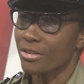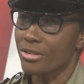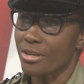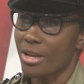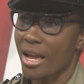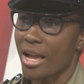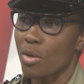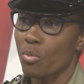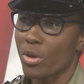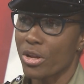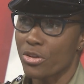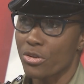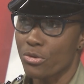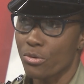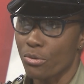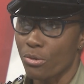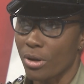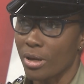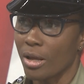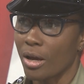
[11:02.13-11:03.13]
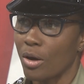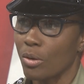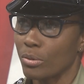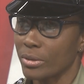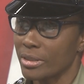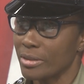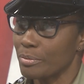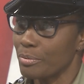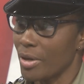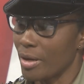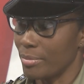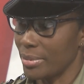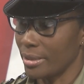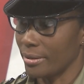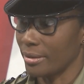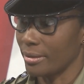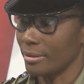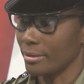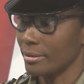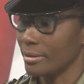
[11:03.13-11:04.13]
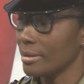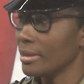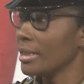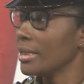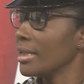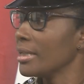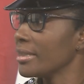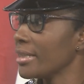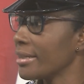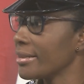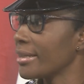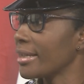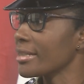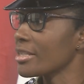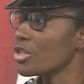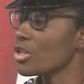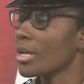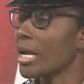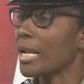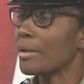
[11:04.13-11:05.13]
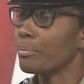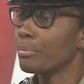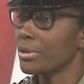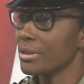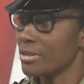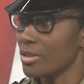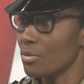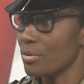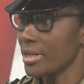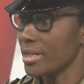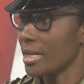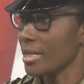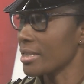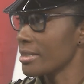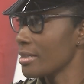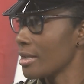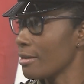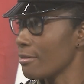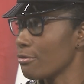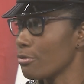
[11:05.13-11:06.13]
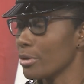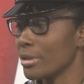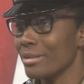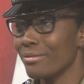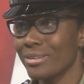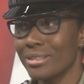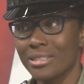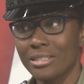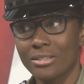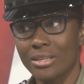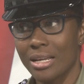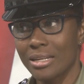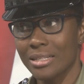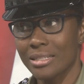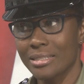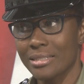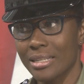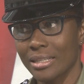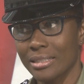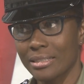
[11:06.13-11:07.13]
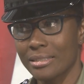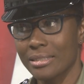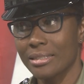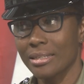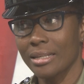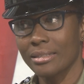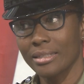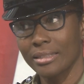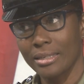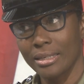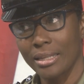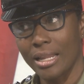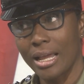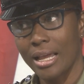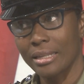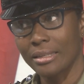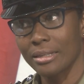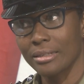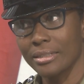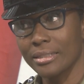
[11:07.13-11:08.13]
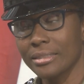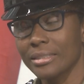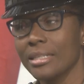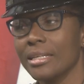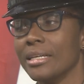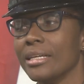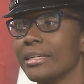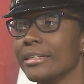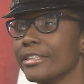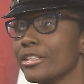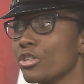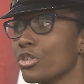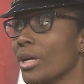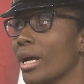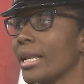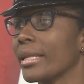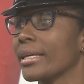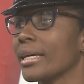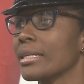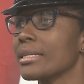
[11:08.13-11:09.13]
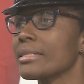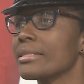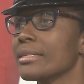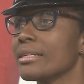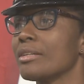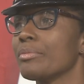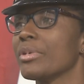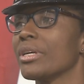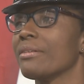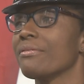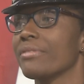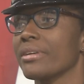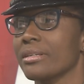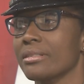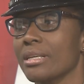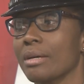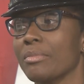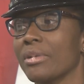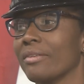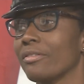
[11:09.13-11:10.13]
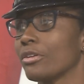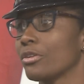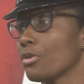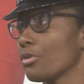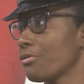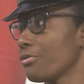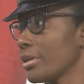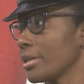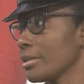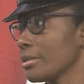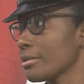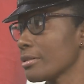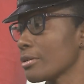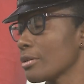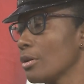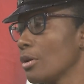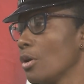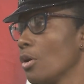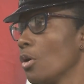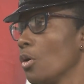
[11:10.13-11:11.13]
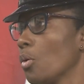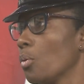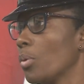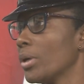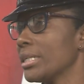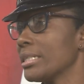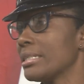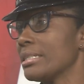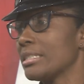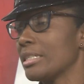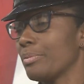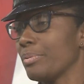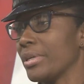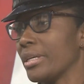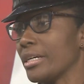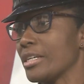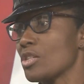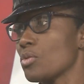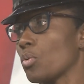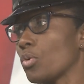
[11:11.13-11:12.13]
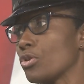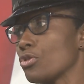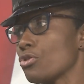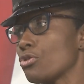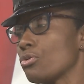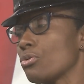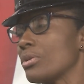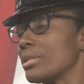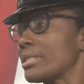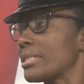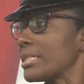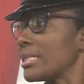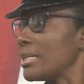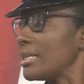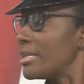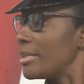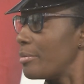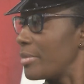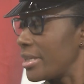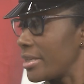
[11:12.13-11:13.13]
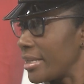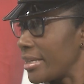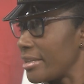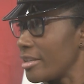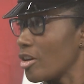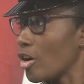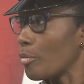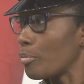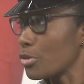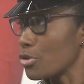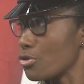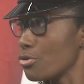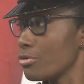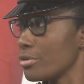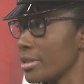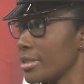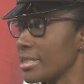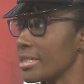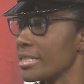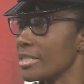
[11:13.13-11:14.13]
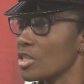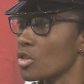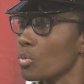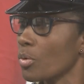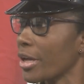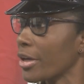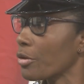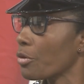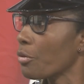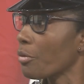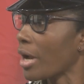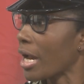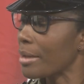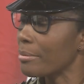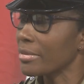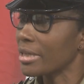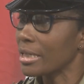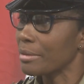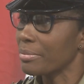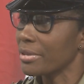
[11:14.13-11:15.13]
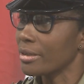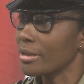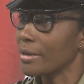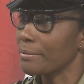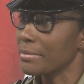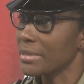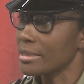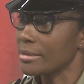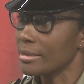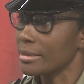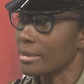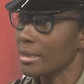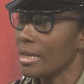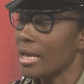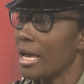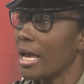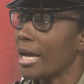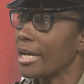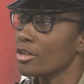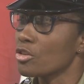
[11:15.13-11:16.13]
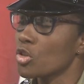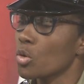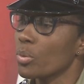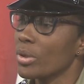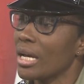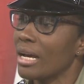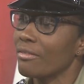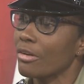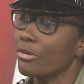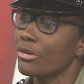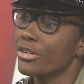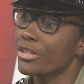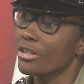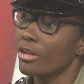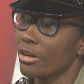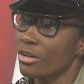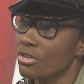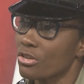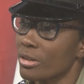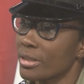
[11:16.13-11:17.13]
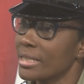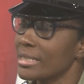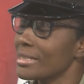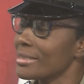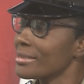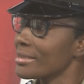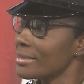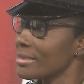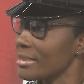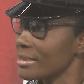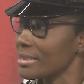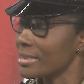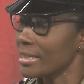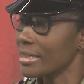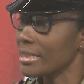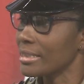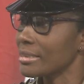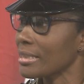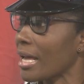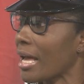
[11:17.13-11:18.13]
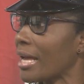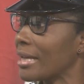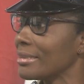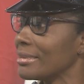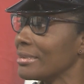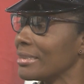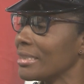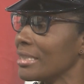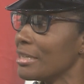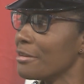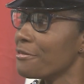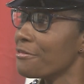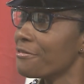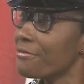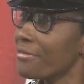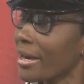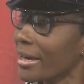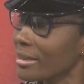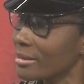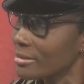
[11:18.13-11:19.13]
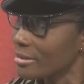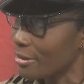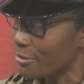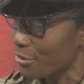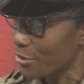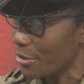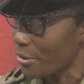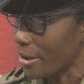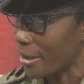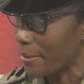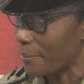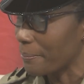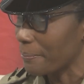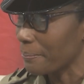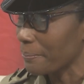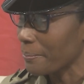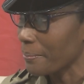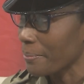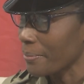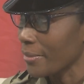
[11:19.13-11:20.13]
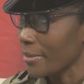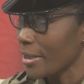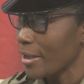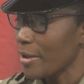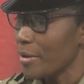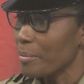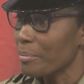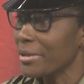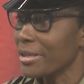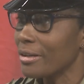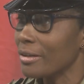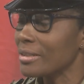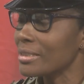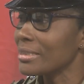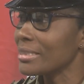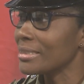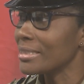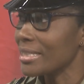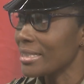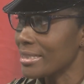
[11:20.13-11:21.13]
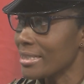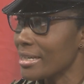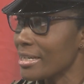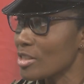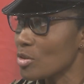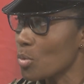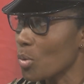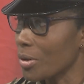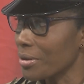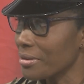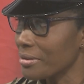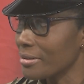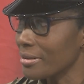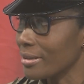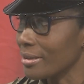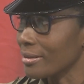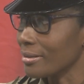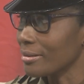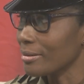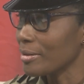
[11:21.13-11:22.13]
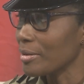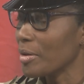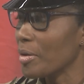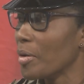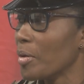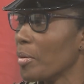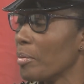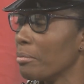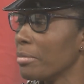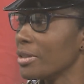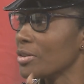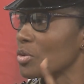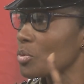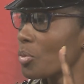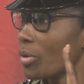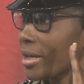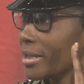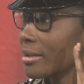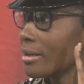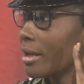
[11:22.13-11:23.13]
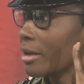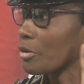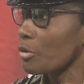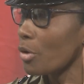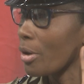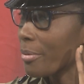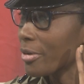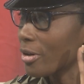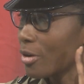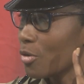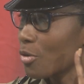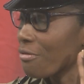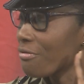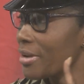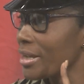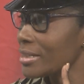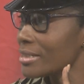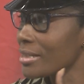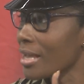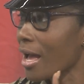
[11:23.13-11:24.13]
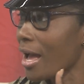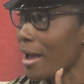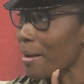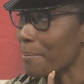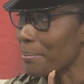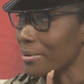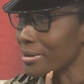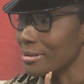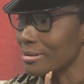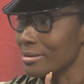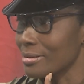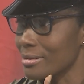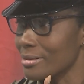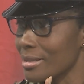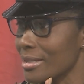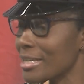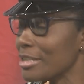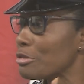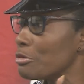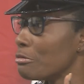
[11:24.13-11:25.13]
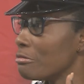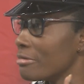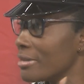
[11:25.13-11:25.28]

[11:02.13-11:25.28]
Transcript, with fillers: that child when you all are out in public let that child put away that cell phone. Even the child is 16 and they can handle it, the child can still be a victim of an offense. Right. What the TTPS want to do is to eliminate the opportunities where crime can be committed. And so we have a reduction in the statistics and the effects of crime. Of course. Because the data is one thing, but when a criminal offense happens, it